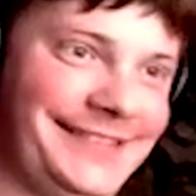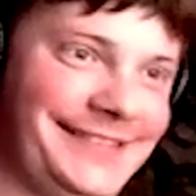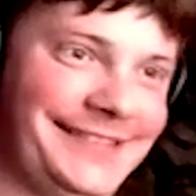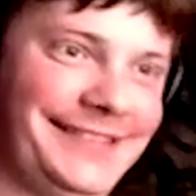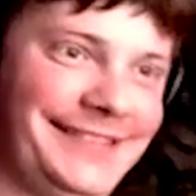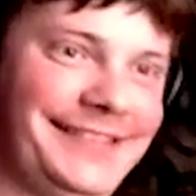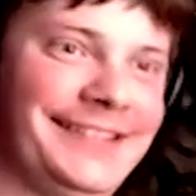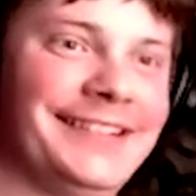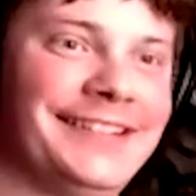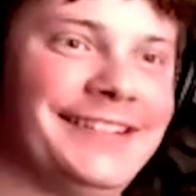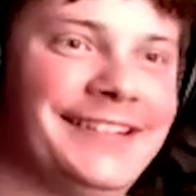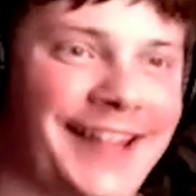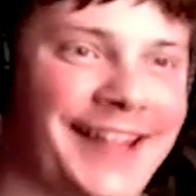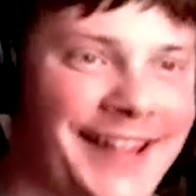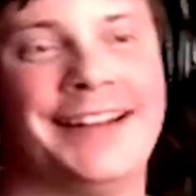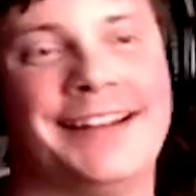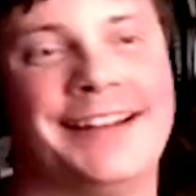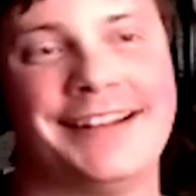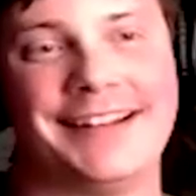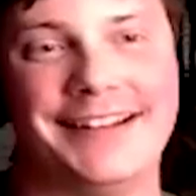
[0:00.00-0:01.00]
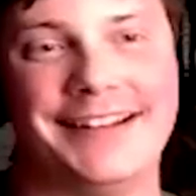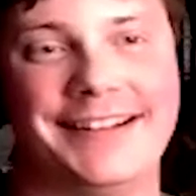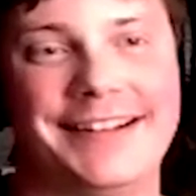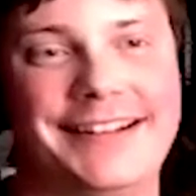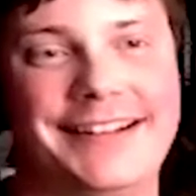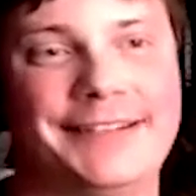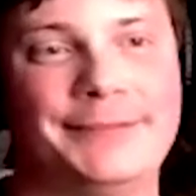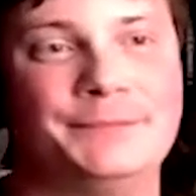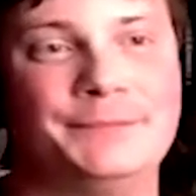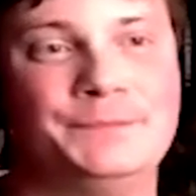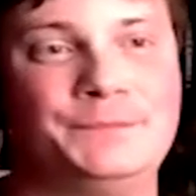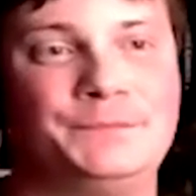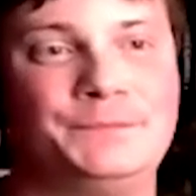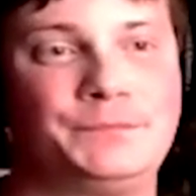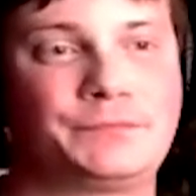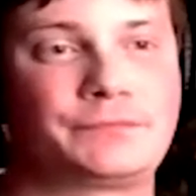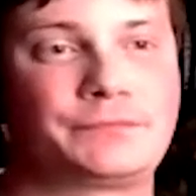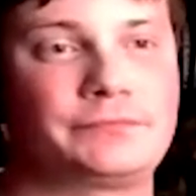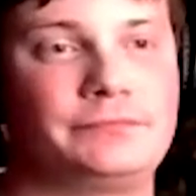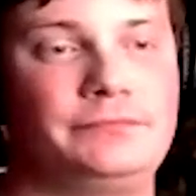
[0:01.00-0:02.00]

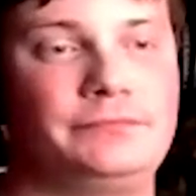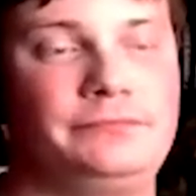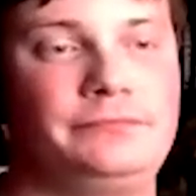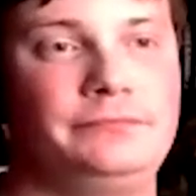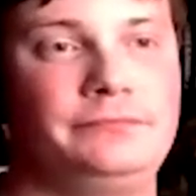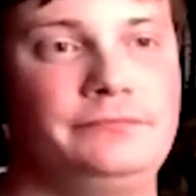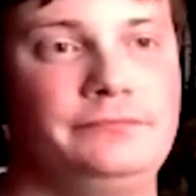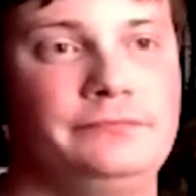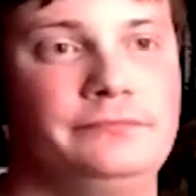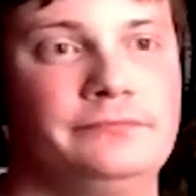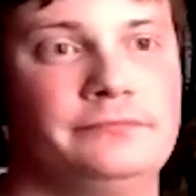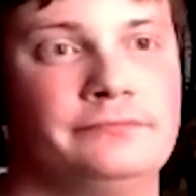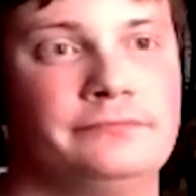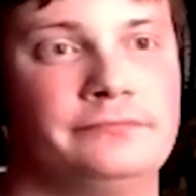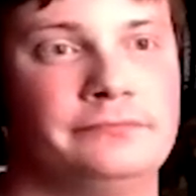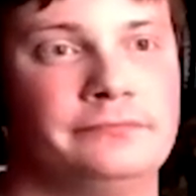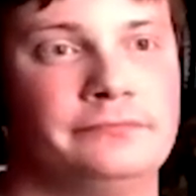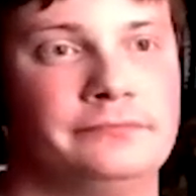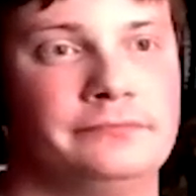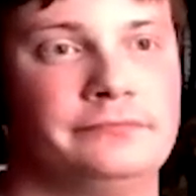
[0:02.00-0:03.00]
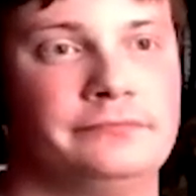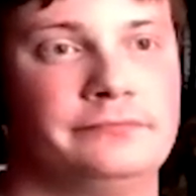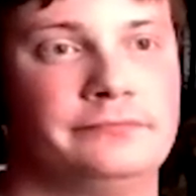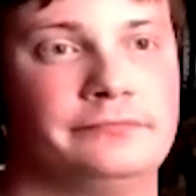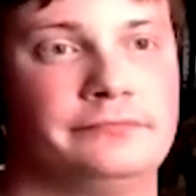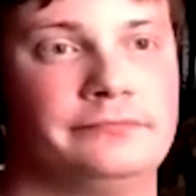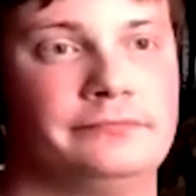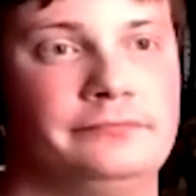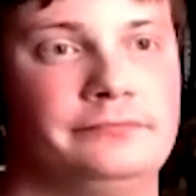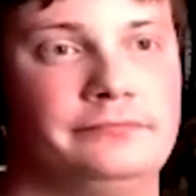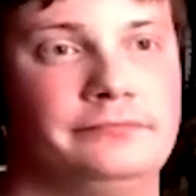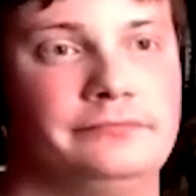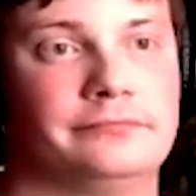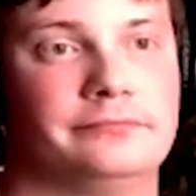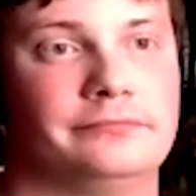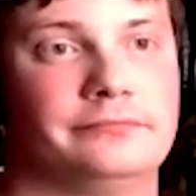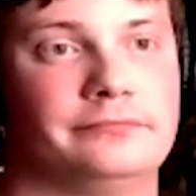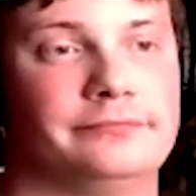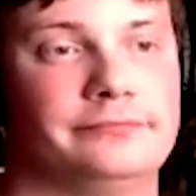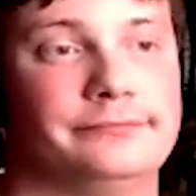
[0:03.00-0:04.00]

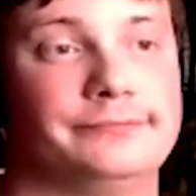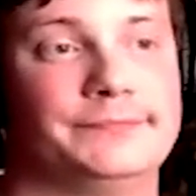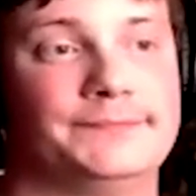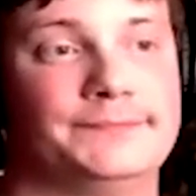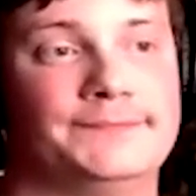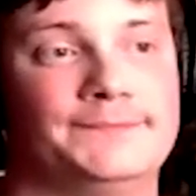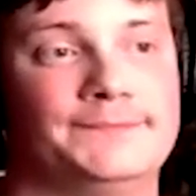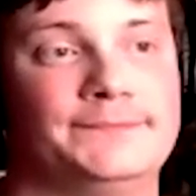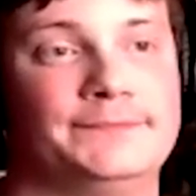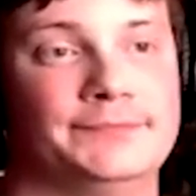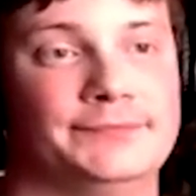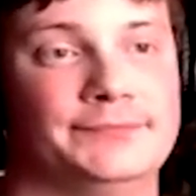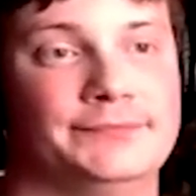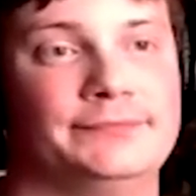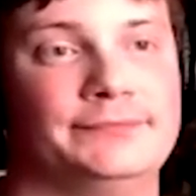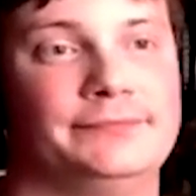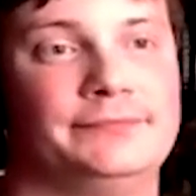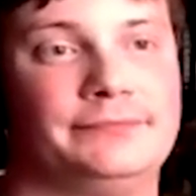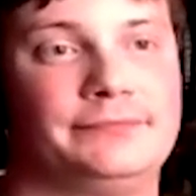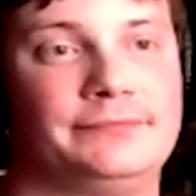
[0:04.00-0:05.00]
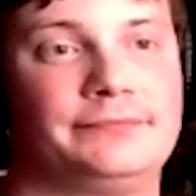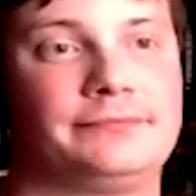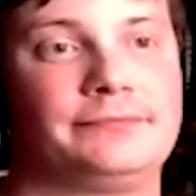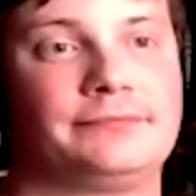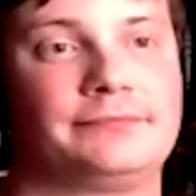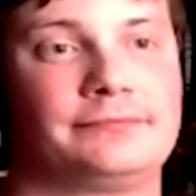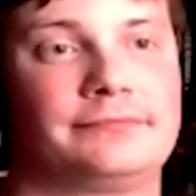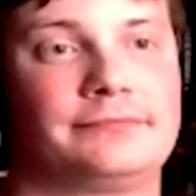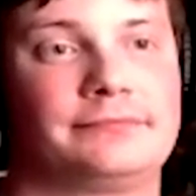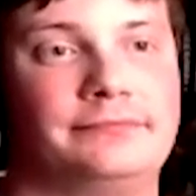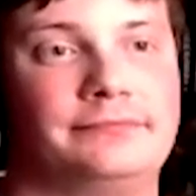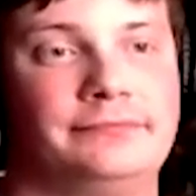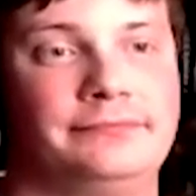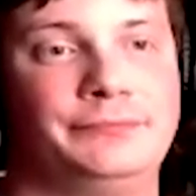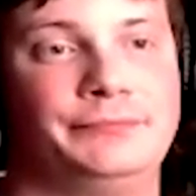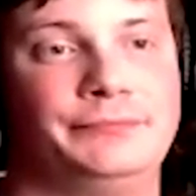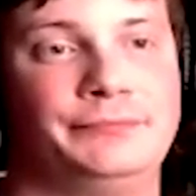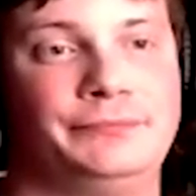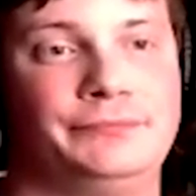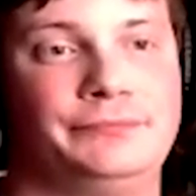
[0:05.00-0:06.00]

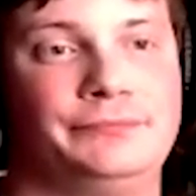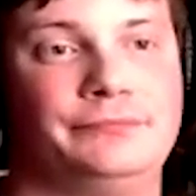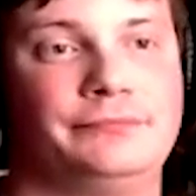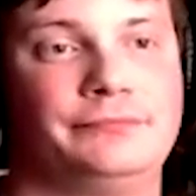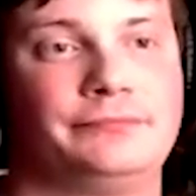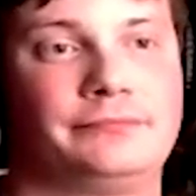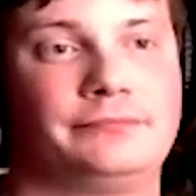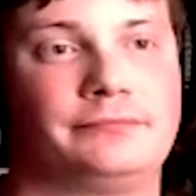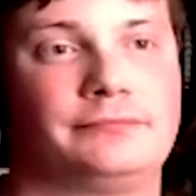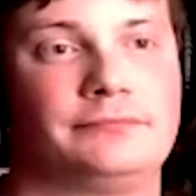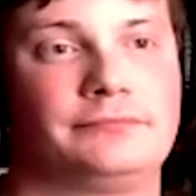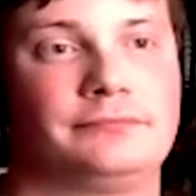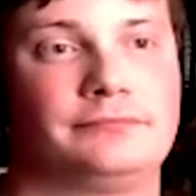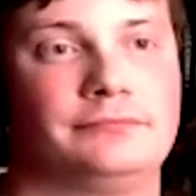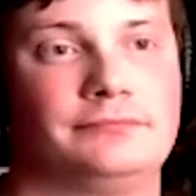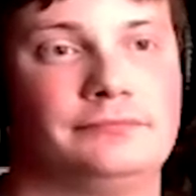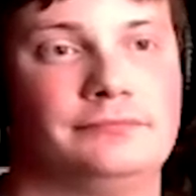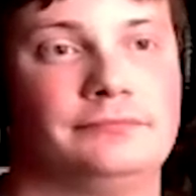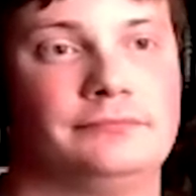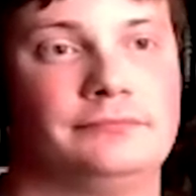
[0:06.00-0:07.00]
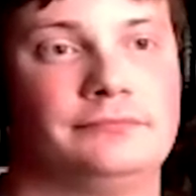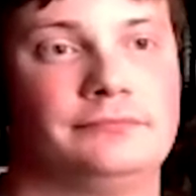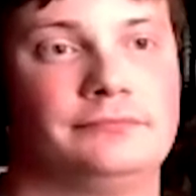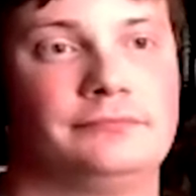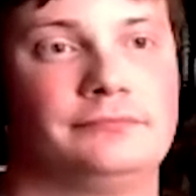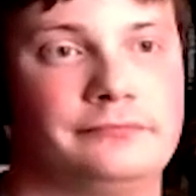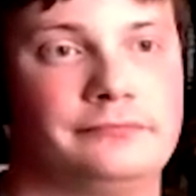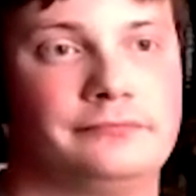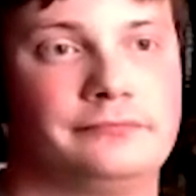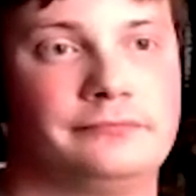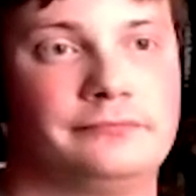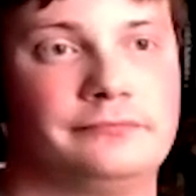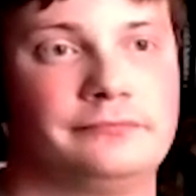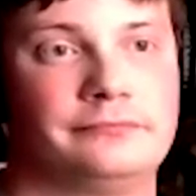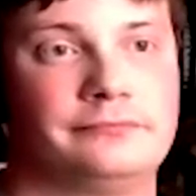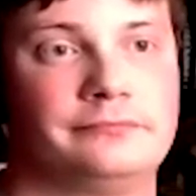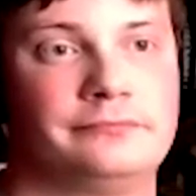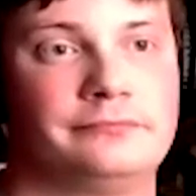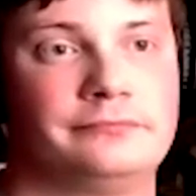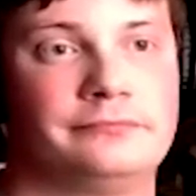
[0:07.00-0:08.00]
This person isn't speaking.